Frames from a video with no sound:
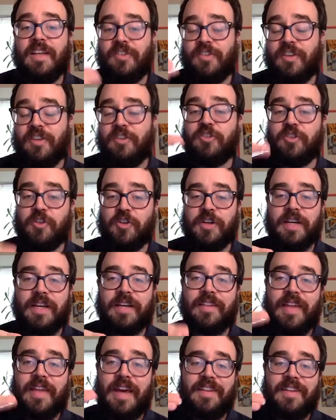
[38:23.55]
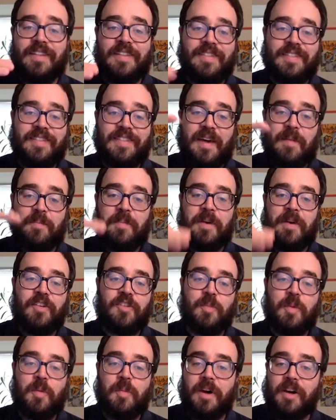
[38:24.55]
is inserting that that
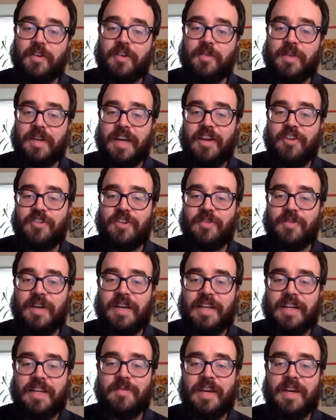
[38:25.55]
possible modification, right?